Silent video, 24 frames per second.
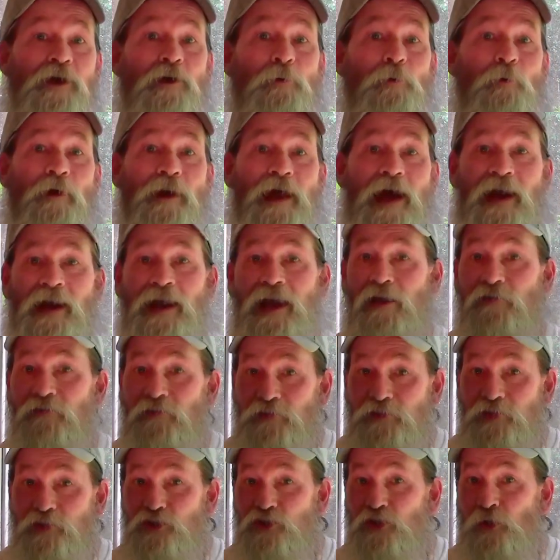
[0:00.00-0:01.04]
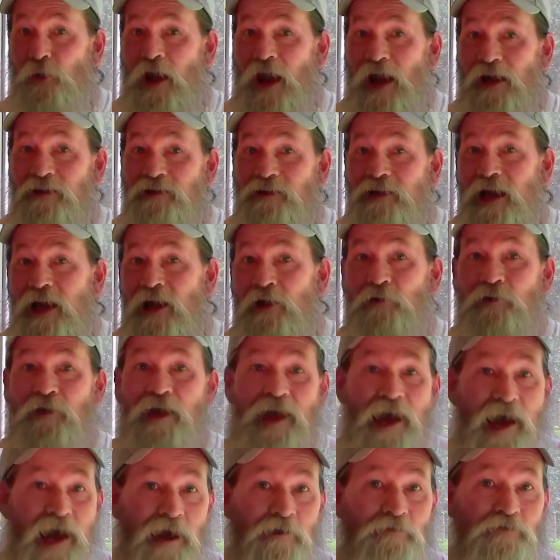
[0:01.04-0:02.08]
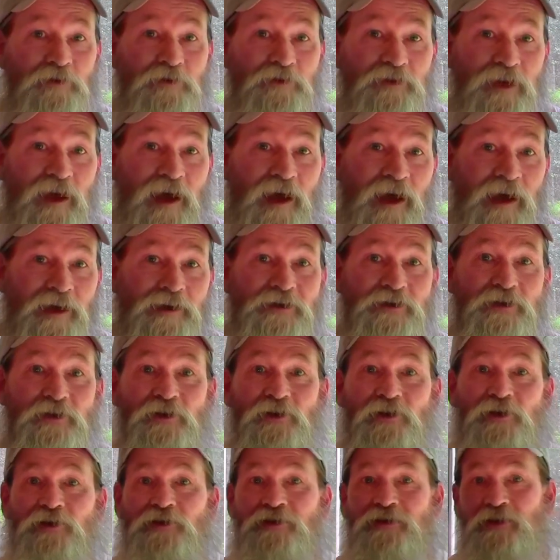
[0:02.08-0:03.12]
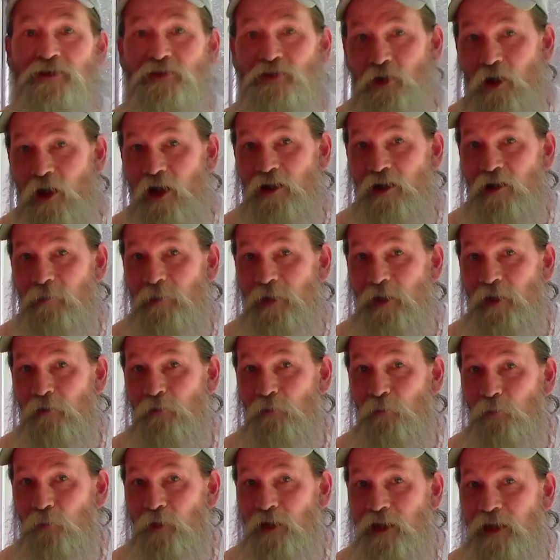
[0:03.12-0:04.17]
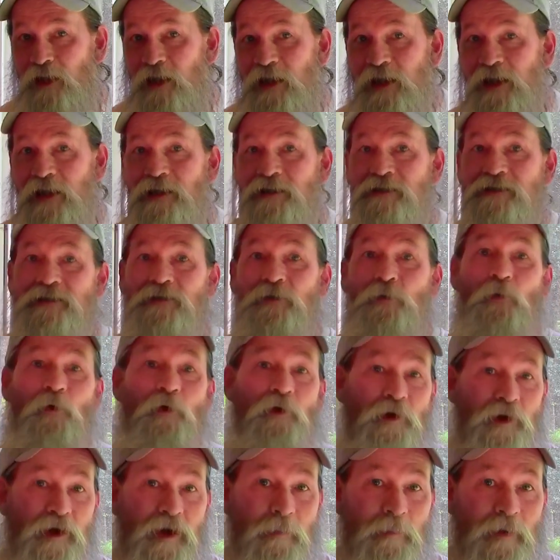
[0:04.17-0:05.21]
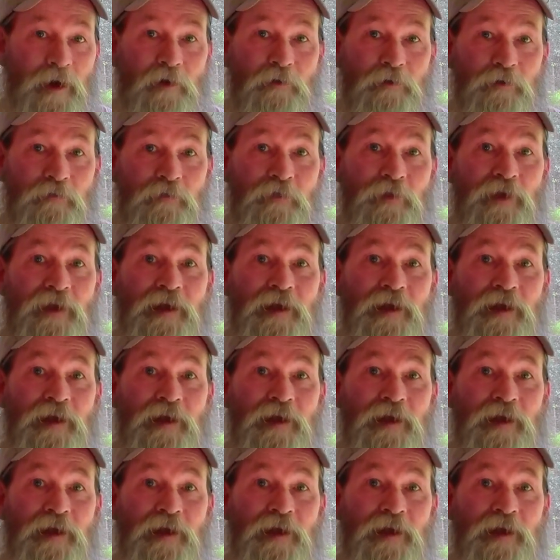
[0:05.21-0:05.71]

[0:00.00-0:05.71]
We're not having to track down advertisers and talk about rates and worrying about